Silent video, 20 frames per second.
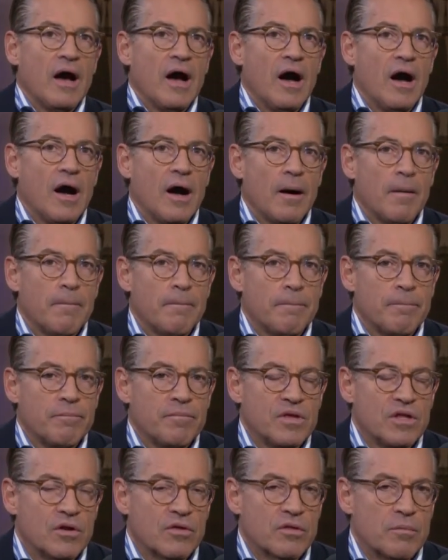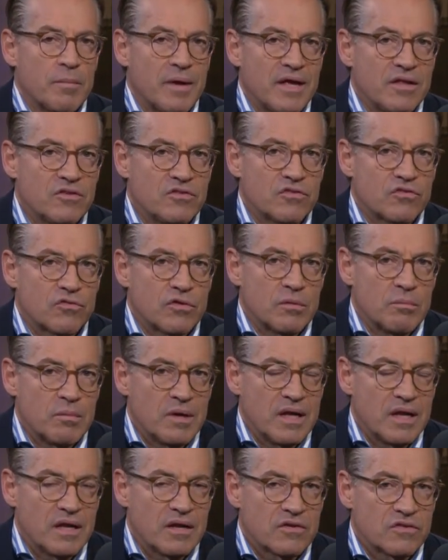The mainstream
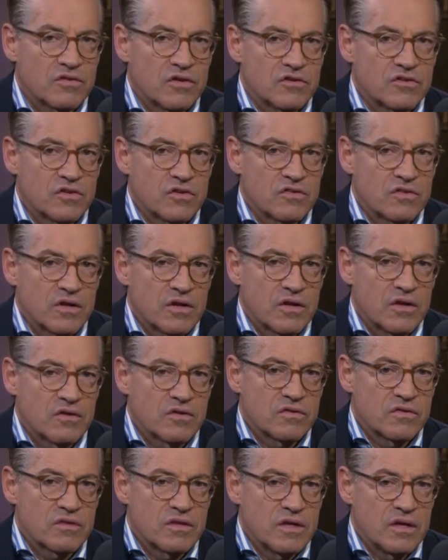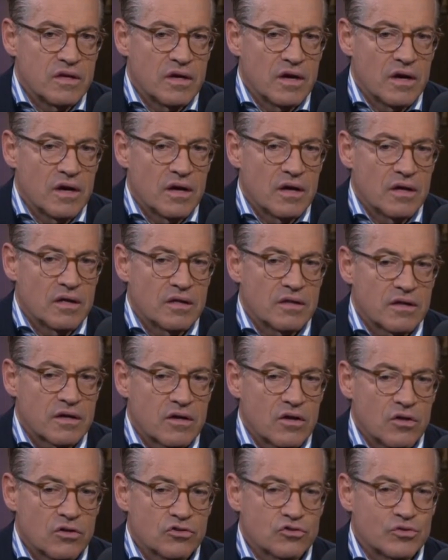media, such as it is, the
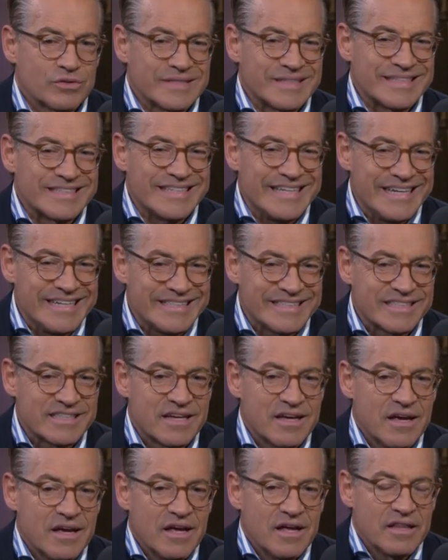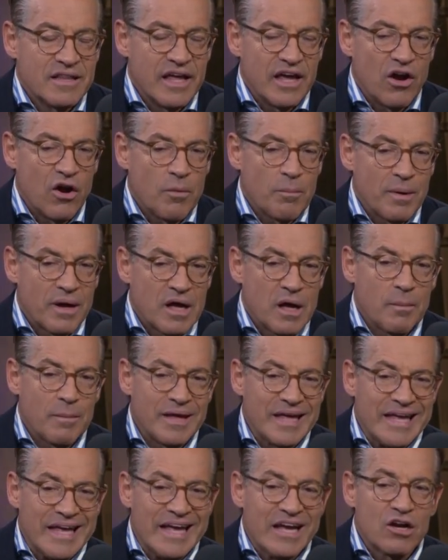cultural elites, they are
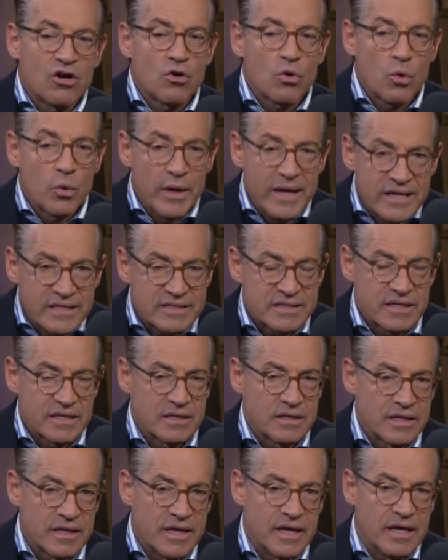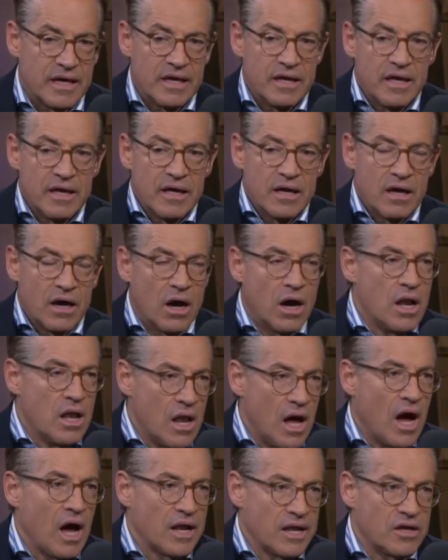becoming increasingly a
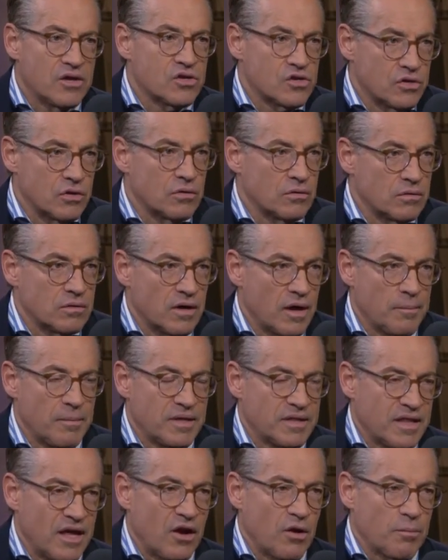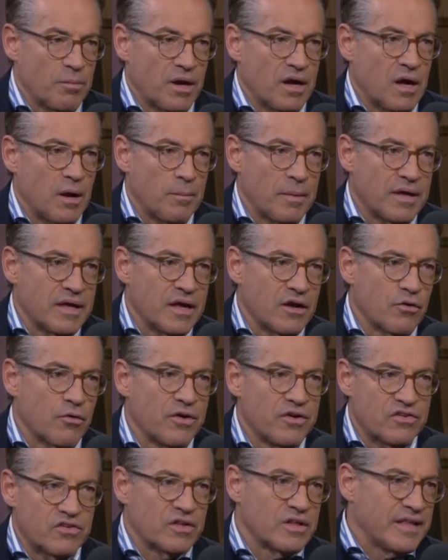non-issue. I mean, they are becoming
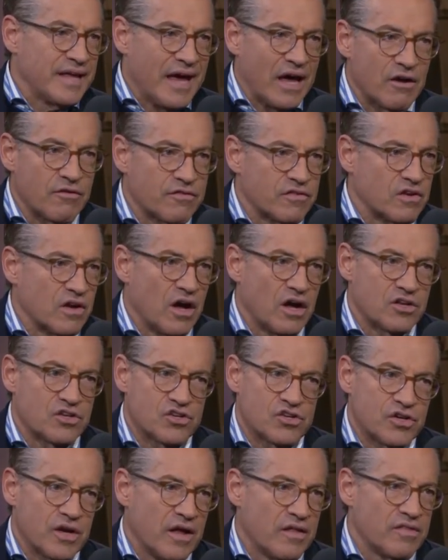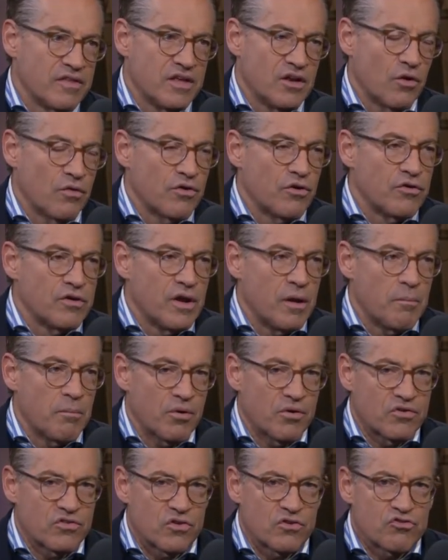increasingly out of touch, and their
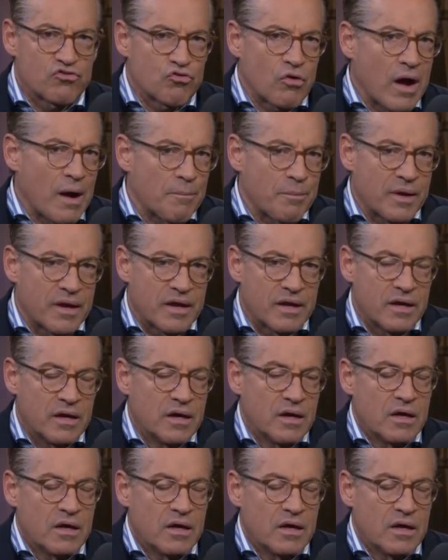numbers are dropping